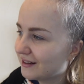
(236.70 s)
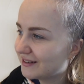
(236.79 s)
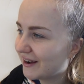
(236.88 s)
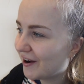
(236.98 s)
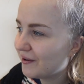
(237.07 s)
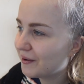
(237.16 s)
guess
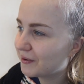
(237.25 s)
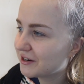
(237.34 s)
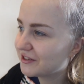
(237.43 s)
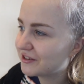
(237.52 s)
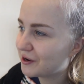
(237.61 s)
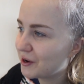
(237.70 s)
now I'm gonna
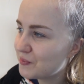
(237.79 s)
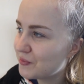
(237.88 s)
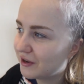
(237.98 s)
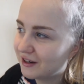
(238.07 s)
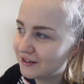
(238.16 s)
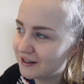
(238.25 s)
start
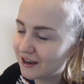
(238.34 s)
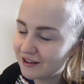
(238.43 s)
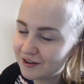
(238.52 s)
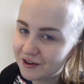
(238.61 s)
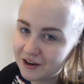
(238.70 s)
putting together